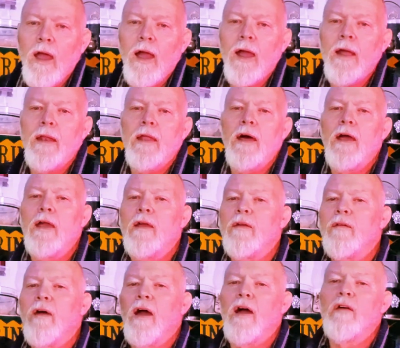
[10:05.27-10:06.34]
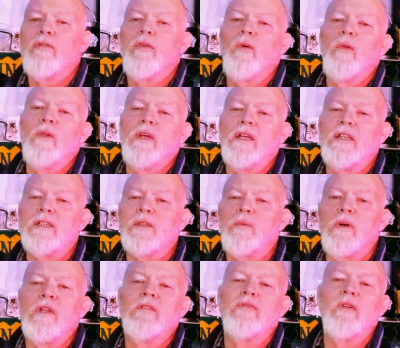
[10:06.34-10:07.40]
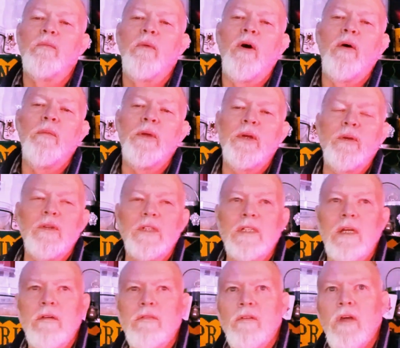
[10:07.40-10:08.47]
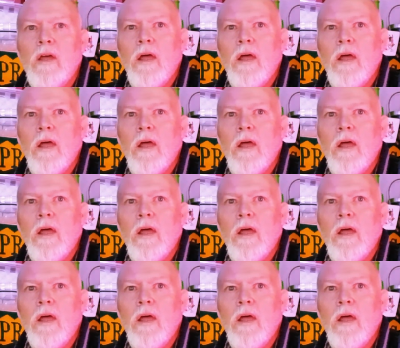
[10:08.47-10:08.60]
and they have all these wonderful barbecue stuff.